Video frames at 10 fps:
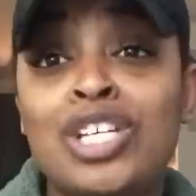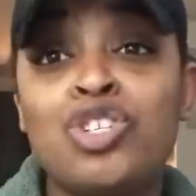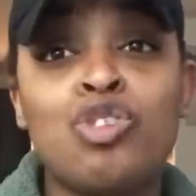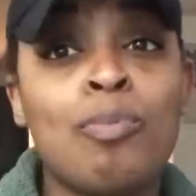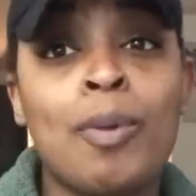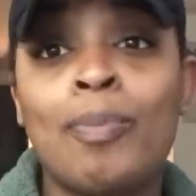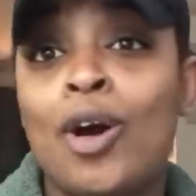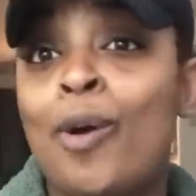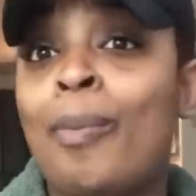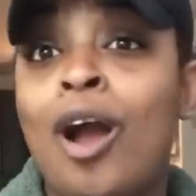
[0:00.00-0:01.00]
Stripper
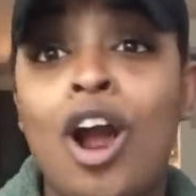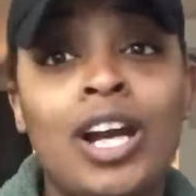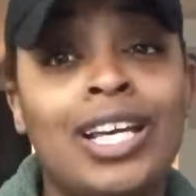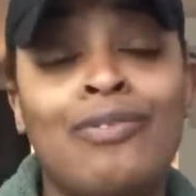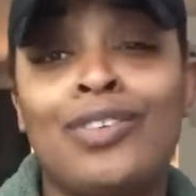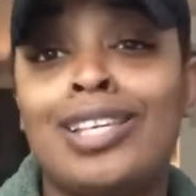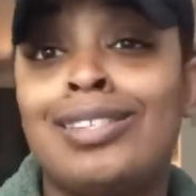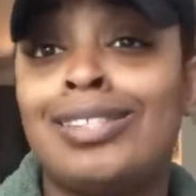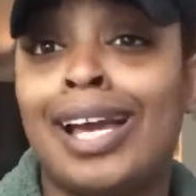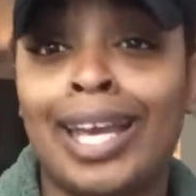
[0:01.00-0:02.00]
Bowl party for the
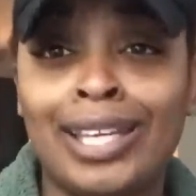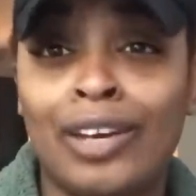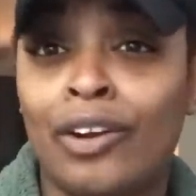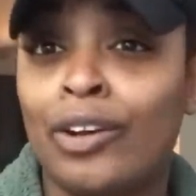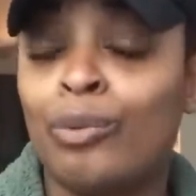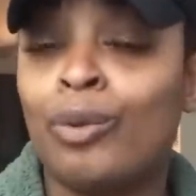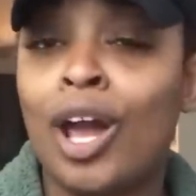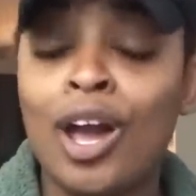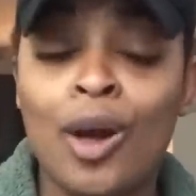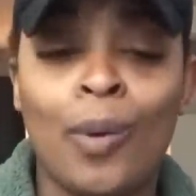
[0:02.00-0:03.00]
second year in a
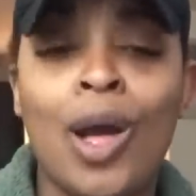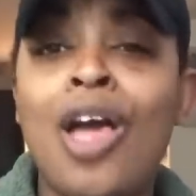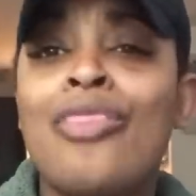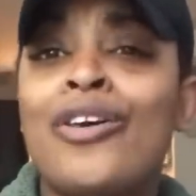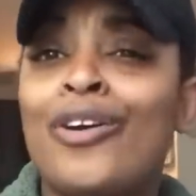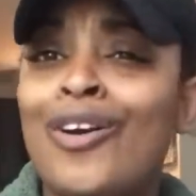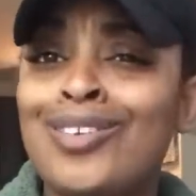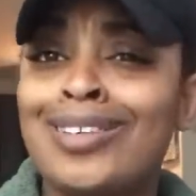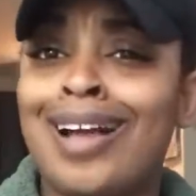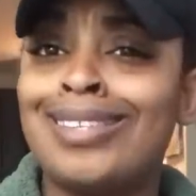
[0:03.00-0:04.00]
row. The
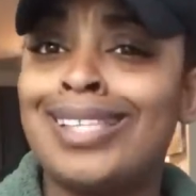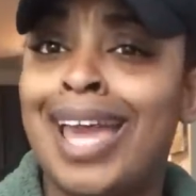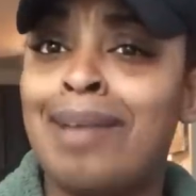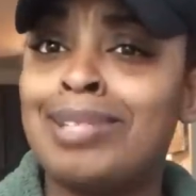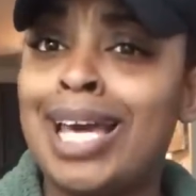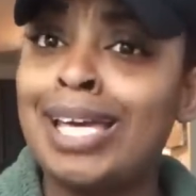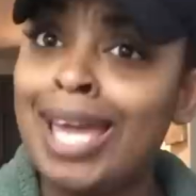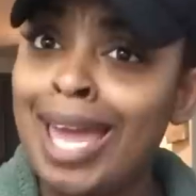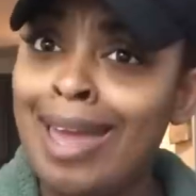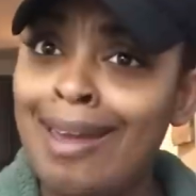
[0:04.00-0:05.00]
girls got scammed
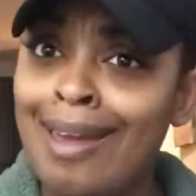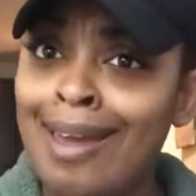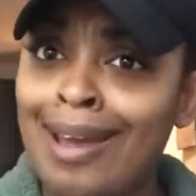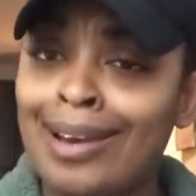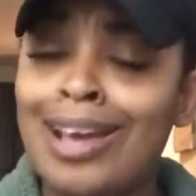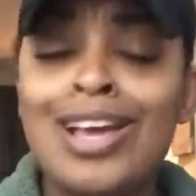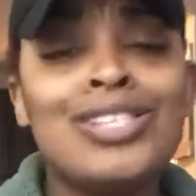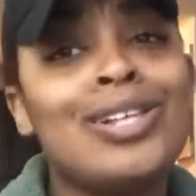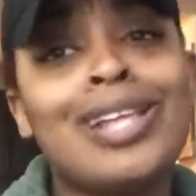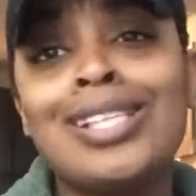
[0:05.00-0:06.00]
again.
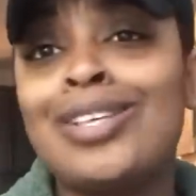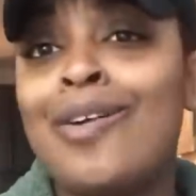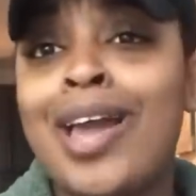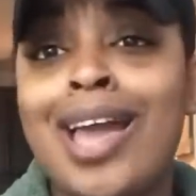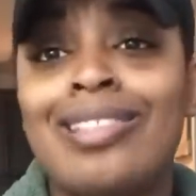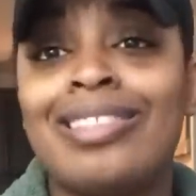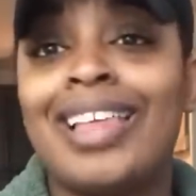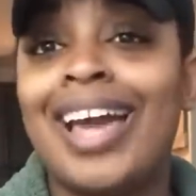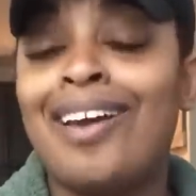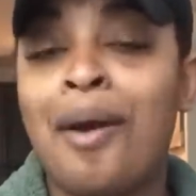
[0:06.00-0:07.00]
So let's go ahead and
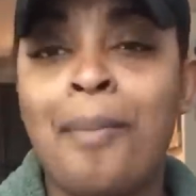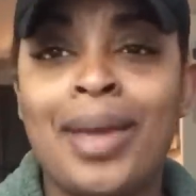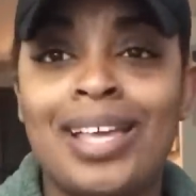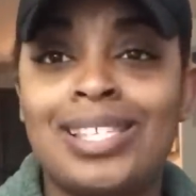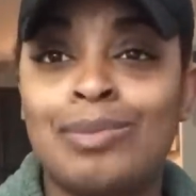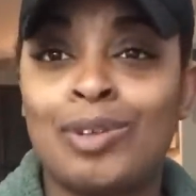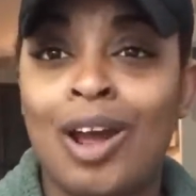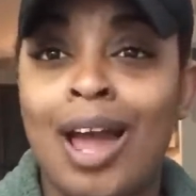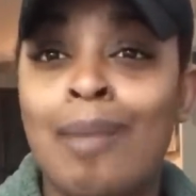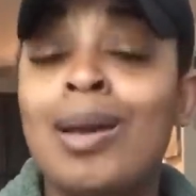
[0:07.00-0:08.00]
like, comment, and
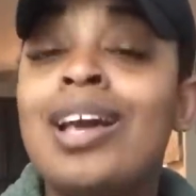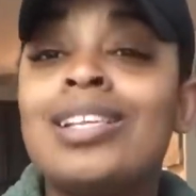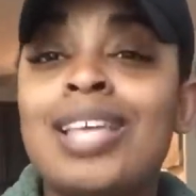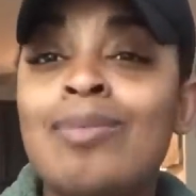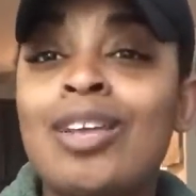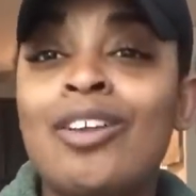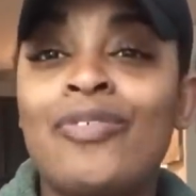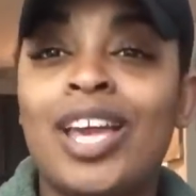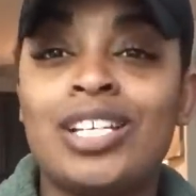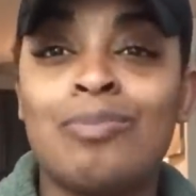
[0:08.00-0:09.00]
subscribe. Tap that
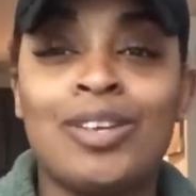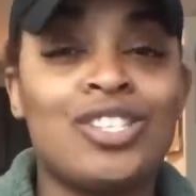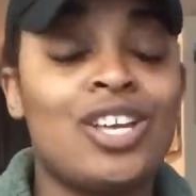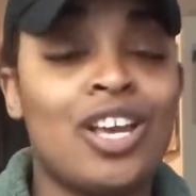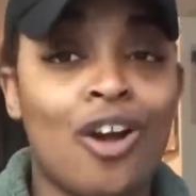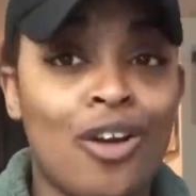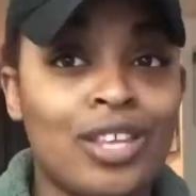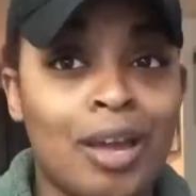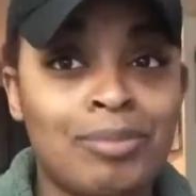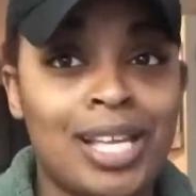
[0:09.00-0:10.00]
notification bell so you can get all the
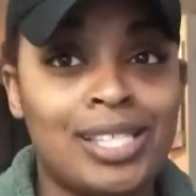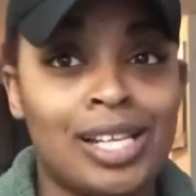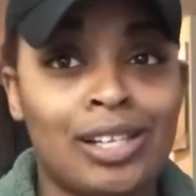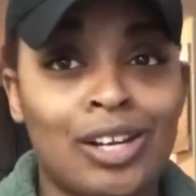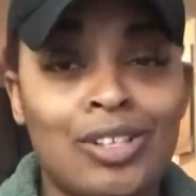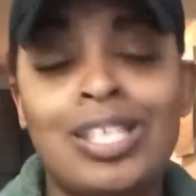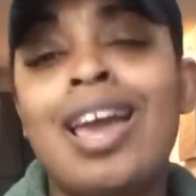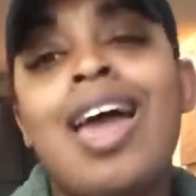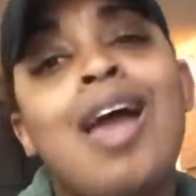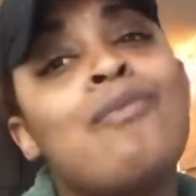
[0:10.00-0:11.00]
updates and alerts.
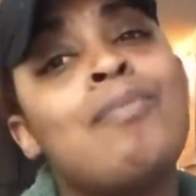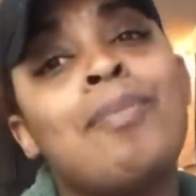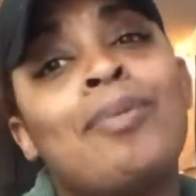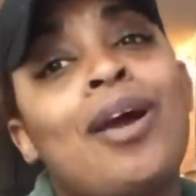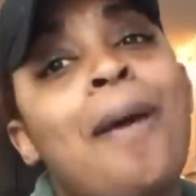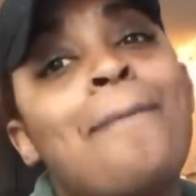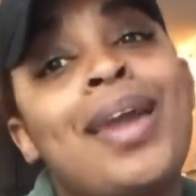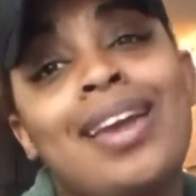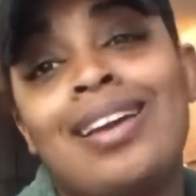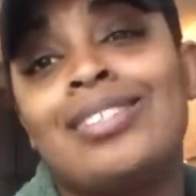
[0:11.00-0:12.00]
And remember,
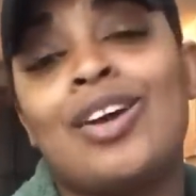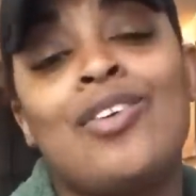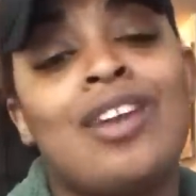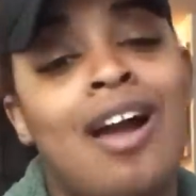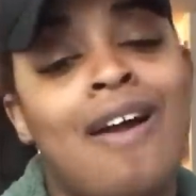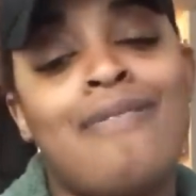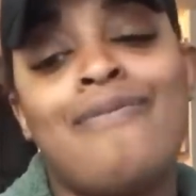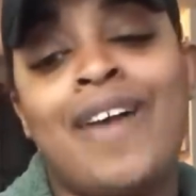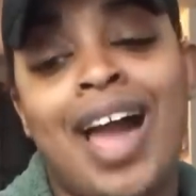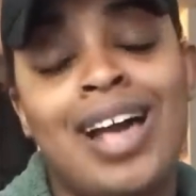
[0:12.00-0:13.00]
opinions are
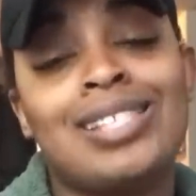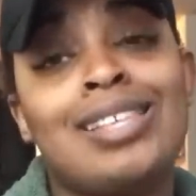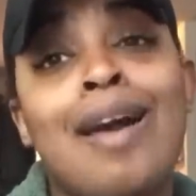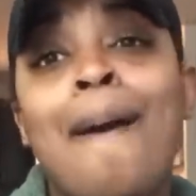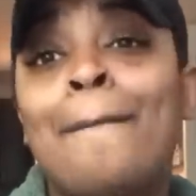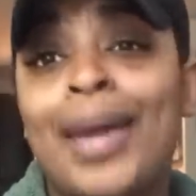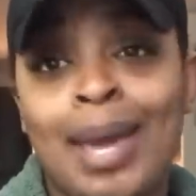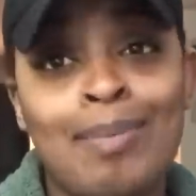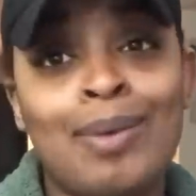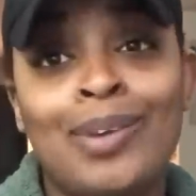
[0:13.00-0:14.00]
not facts.
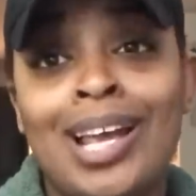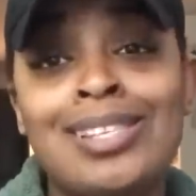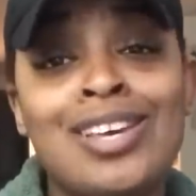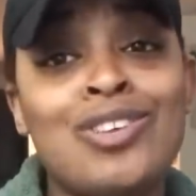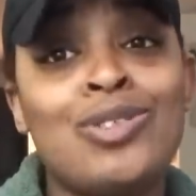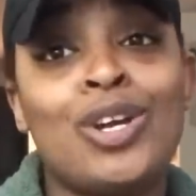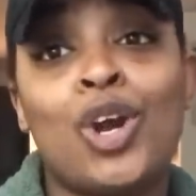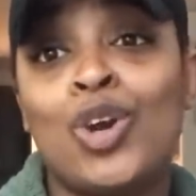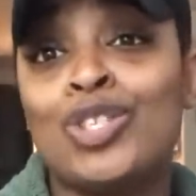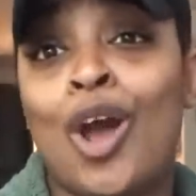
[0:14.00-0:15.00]
Baby, when I tell you the
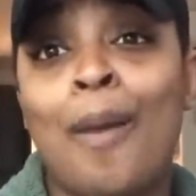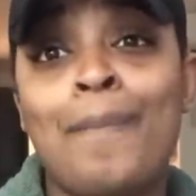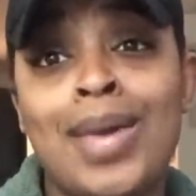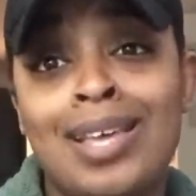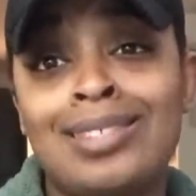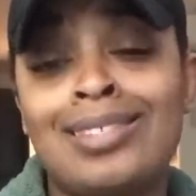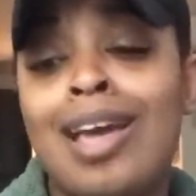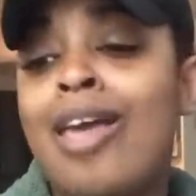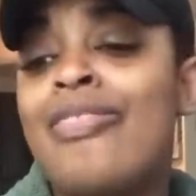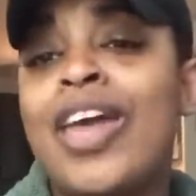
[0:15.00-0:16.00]
girls are pissed,
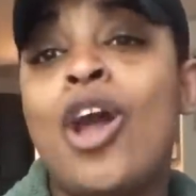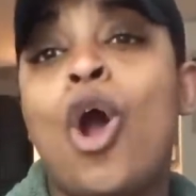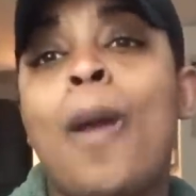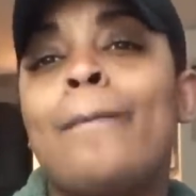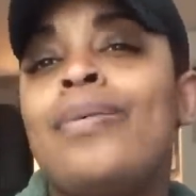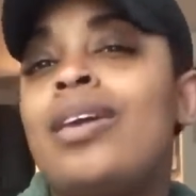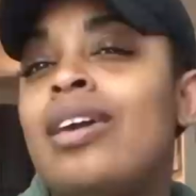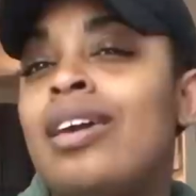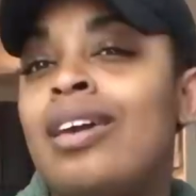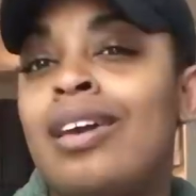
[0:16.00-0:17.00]
they are
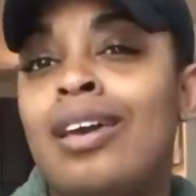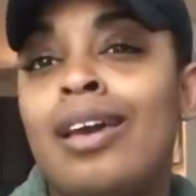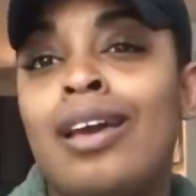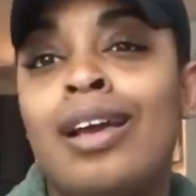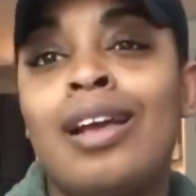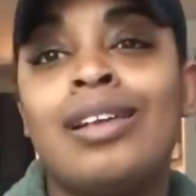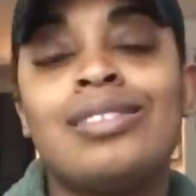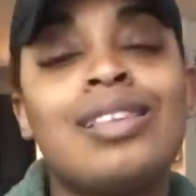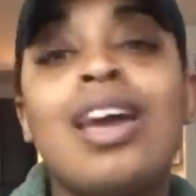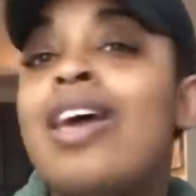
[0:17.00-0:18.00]
pissed.
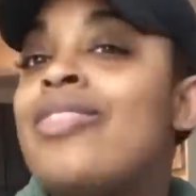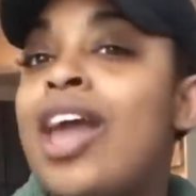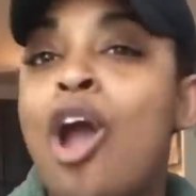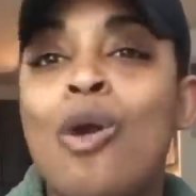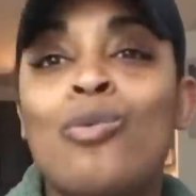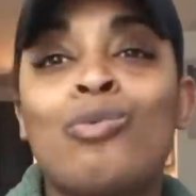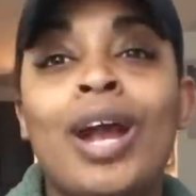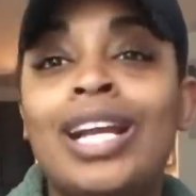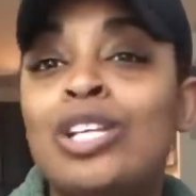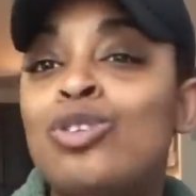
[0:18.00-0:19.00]
They are
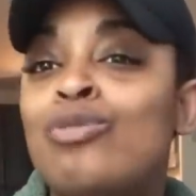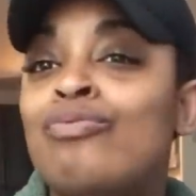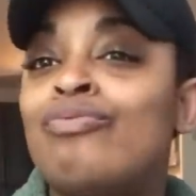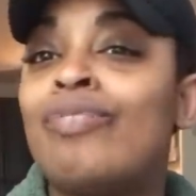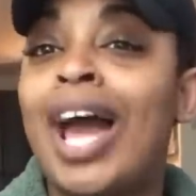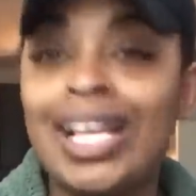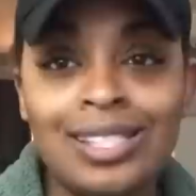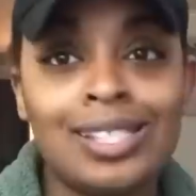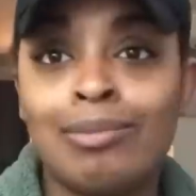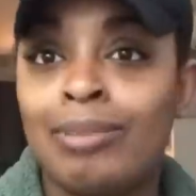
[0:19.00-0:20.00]
ready to fight
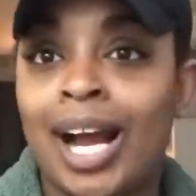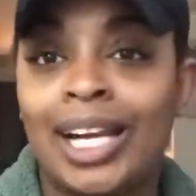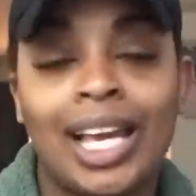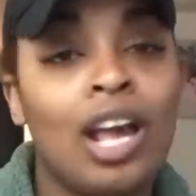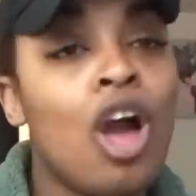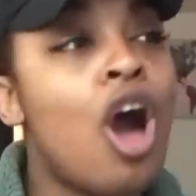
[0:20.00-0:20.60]
somebody.